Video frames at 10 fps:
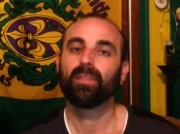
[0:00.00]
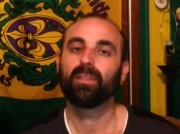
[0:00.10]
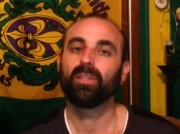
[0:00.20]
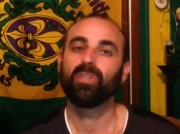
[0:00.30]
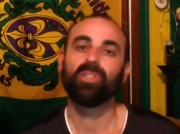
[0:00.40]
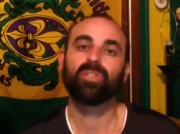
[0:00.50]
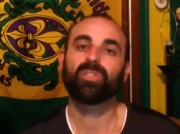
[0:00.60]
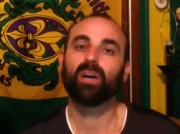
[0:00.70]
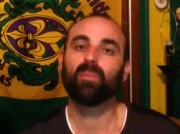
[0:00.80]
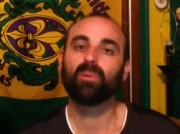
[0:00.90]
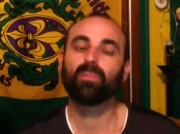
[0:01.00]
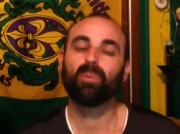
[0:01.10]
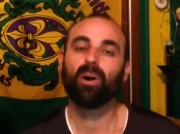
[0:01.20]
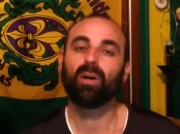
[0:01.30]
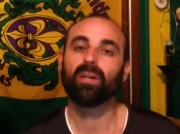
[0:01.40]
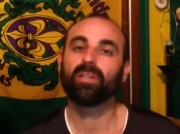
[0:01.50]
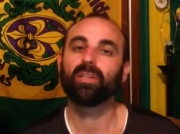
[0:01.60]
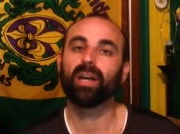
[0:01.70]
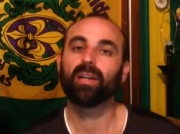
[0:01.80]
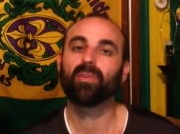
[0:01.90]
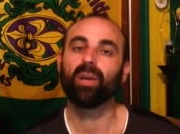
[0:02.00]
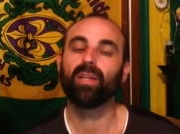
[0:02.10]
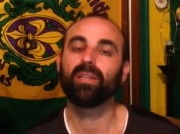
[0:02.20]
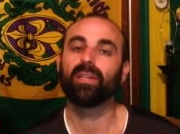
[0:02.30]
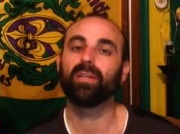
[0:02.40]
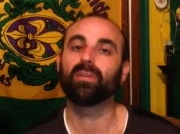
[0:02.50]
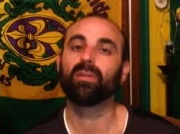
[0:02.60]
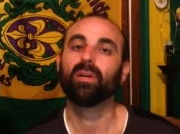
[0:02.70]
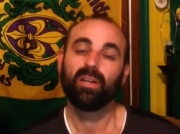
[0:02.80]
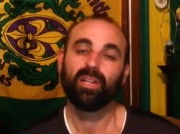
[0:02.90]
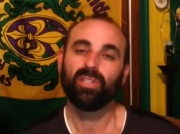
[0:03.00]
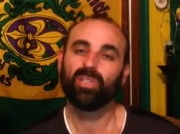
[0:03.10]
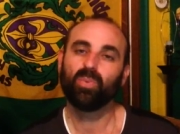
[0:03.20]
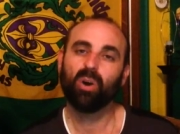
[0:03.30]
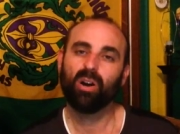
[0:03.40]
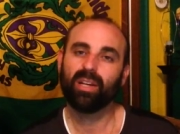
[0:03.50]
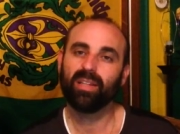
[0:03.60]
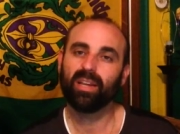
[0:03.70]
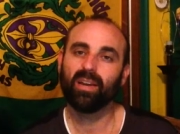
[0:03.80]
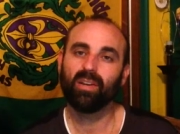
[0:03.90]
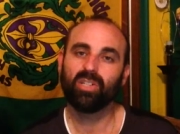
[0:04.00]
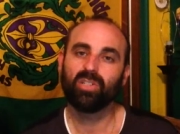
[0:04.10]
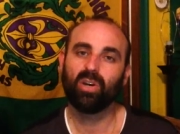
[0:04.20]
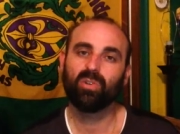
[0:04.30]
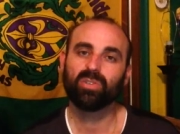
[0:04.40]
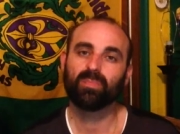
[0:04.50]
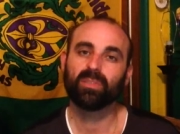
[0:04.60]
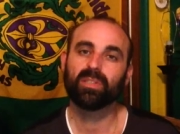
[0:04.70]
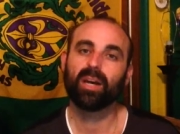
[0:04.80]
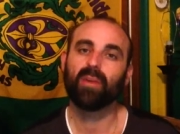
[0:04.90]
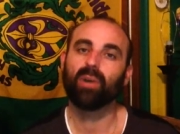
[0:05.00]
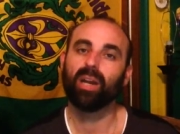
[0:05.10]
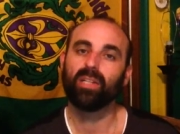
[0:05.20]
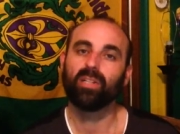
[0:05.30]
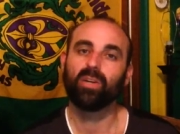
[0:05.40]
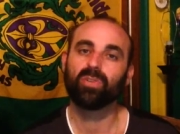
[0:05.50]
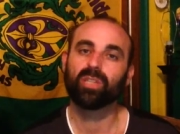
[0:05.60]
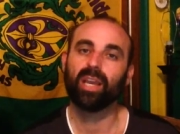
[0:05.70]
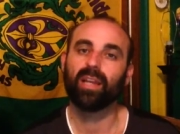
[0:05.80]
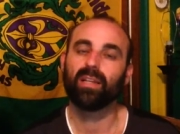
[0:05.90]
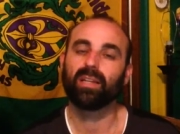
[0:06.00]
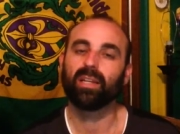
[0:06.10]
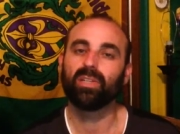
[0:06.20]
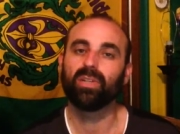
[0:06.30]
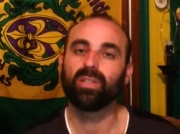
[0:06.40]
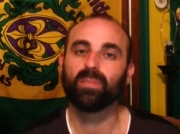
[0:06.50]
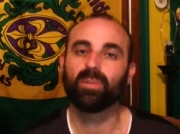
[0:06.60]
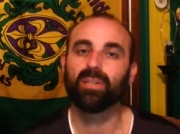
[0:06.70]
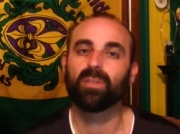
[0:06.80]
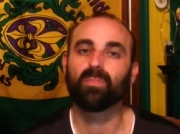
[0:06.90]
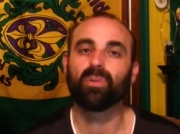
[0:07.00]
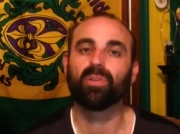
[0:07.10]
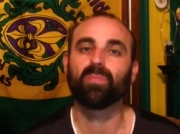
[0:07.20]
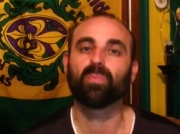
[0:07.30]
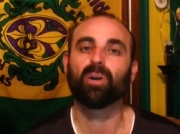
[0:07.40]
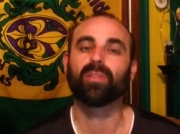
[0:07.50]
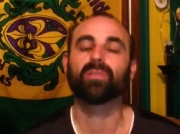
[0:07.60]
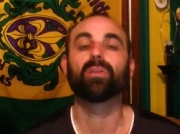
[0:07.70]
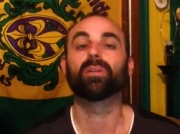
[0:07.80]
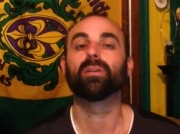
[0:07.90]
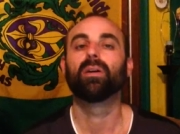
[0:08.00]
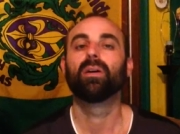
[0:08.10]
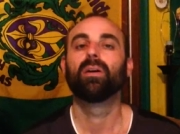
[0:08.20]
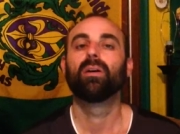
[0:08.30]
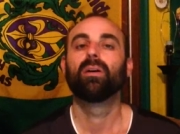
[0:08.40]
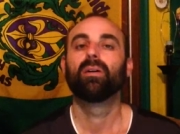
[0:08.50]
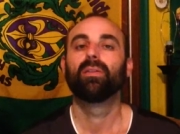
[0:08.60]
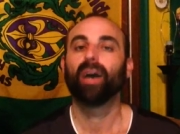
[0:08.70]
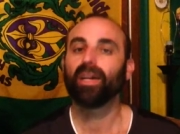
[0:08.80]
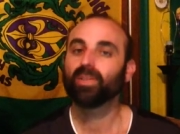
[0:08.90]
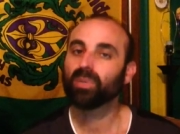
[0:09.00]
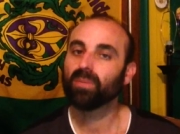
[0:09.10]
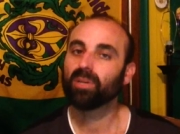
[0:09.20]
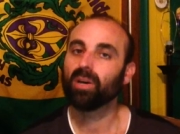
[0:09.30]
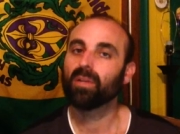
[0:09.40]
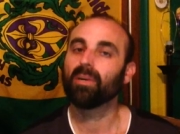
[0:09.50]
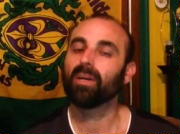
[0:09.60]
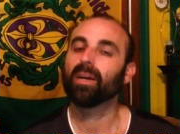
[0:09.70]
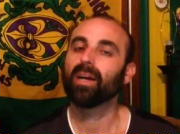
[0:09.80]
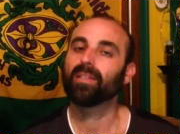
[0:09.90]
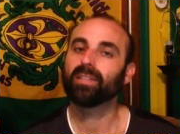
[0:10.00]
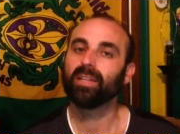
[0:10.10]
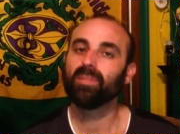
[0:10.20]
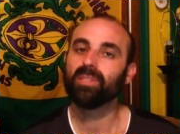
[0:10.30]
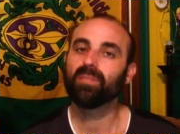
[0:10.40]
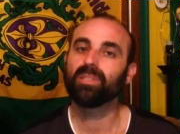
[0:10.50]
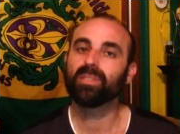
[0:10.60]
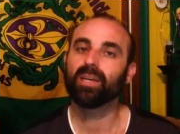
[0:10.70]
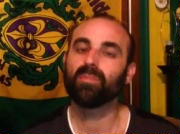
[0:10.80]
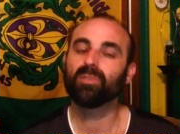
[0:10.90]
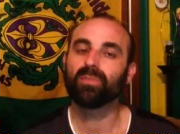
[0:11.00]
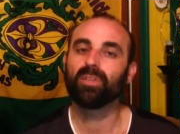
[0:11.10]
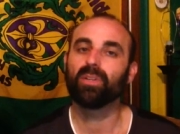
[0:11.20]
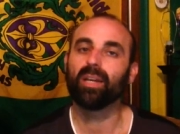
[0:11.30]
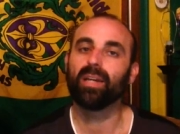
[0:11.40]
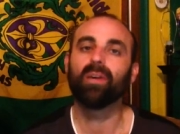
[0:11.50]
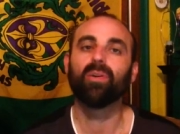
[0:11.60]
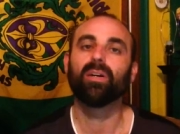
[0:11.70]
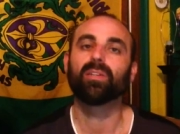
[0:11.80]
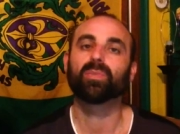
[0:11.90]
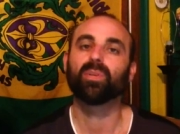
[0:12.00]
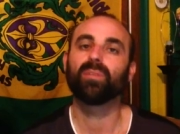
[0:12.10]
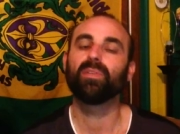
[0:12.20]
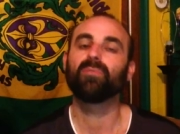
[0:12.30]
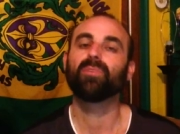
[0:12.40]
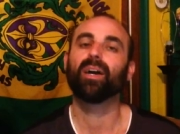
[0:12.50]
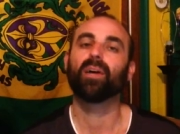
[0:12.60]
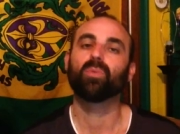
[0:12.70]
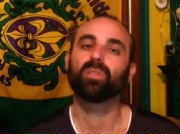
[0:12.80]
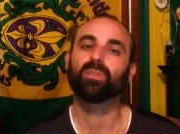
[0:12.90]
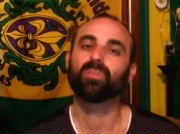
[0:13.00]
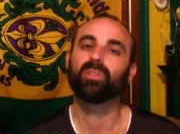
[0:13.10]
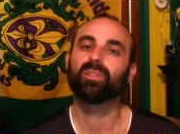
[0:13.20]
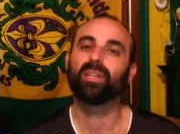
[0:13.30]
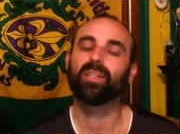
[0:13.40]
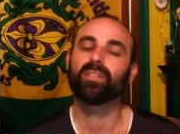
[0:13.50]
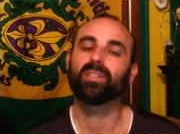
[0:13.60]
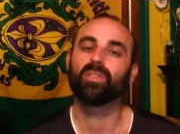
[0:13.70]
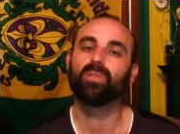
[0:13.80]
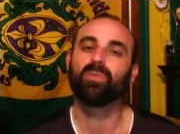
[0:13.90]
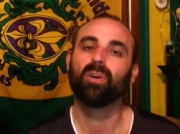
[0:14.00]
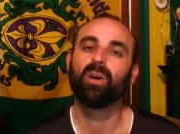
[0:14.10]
You just stumbled upon it and you got a great deal. It's just you walk in there and you know something's not right and you go scan it and you end up getting a pretty good price on it. That's what I'm talking about, guys. Give me some examples of your Lego hunts. What have you found? What are some good things that you've